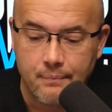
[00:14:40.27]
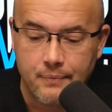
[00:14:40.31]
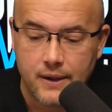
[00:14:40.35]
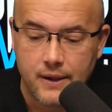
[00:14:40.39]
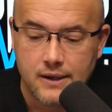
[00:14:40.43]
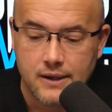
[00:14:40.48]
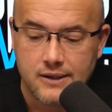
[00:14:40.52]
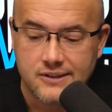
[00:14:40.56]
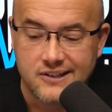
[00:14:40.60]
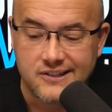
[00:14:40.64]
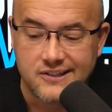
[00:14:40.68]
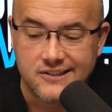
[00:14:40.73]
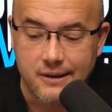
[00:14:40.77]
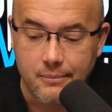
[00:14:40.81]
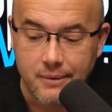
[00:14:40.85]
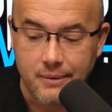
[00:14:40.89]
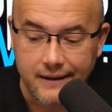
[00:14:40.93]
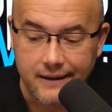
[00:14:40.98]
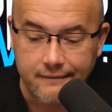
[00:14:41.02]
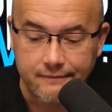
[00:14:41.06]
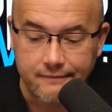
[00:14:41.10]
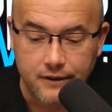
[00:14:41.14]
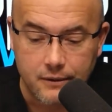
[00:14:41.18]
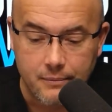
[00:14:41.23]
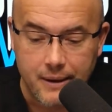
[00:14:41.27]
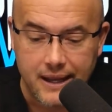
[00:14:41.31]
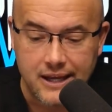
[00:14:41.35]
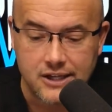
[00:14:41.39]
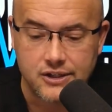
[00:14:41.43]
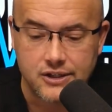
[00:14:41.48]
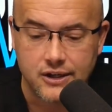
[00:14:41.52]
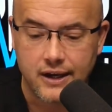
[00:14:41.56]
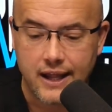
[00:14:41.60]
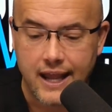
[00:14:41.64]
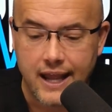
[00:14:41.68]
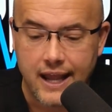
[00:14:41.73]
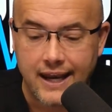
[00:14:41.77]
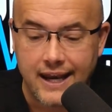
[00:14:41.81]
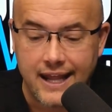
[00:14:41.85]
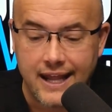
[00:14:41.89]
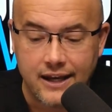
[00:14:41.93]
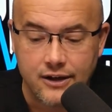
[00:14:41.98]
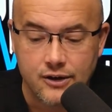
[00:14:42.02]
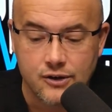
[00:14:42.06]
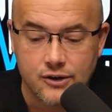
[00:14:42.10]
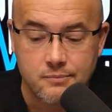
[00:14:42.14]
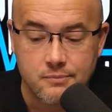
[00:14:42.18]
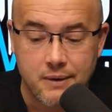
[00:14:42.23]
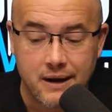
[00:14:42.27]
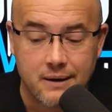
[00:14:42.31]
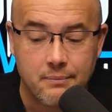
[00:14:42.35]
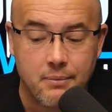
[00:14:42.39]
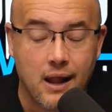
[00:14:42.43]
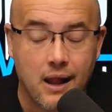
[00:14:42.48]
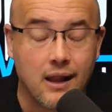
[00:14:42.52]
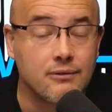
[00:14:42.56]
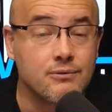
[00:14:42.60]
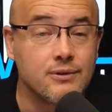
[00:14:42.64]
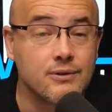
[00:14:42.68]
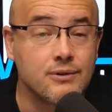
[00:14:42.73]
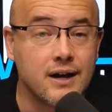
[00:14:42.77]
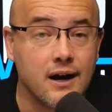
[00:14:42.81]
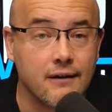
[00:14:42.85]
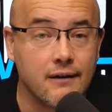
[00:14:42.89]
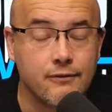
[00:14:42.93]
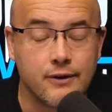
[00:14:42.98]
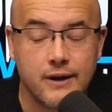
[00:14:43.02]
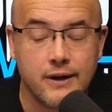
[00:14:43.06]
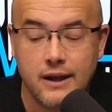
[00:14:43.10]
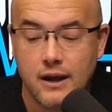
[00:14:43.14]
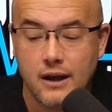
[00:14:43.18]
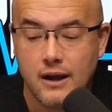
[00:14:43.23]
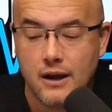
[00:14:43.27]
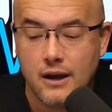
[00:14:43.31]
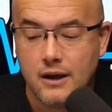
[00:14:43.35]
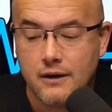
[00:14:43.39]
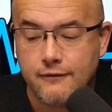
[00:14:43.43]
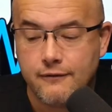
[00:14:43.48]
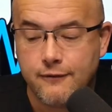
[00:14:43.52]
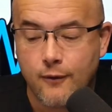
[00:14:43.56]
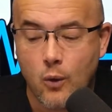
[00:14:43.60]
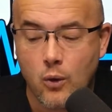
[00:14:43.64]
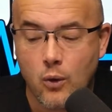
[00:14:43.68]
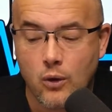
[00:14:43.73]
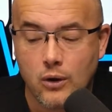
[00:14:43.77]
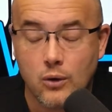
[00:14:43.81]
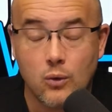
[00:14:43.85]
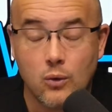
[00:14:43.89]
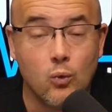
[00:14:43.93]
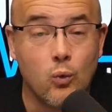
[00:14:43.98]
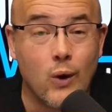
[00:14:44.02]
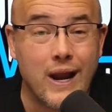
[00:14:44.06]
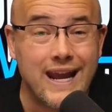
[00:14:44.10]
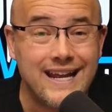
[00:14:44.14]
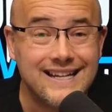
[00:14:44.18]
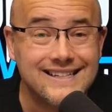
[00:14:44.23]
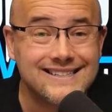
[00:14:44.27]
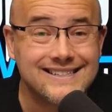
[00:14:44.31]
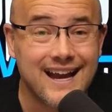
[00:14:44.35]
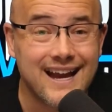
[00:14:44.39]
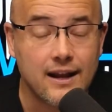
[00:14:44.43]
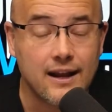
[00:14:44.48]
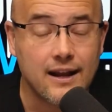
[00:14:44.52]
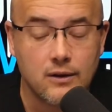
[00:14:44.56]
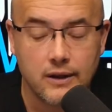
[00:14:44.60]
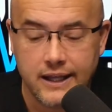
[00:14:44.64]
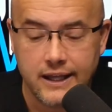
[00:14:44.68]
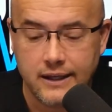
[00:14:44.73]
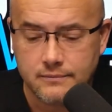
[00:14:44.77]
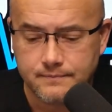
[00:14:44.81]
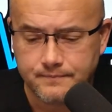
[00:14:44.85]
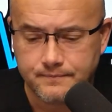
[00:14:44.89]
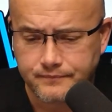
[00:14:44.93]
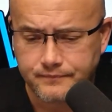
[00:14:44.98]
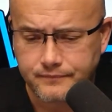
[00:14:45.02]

systemic inflammation and hinders metabolic recovery for weight cycling.